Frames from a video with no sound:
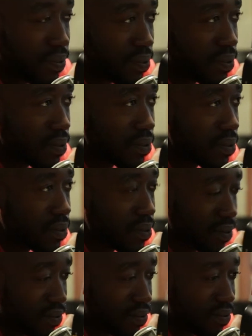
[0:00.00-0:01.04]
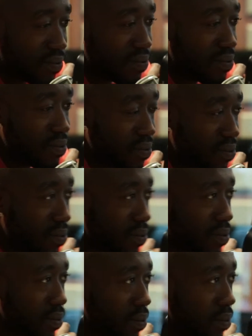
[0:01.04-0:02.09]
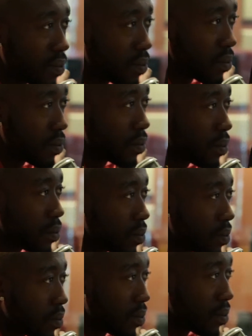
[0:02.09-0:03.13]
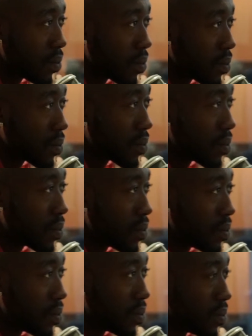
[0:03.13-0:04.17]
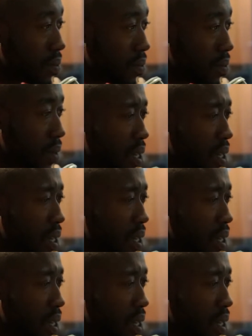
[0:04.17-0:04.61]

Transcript: like lyrics, and then I think we played a bunch of songs. Like, you did one with ZZ Ward, right?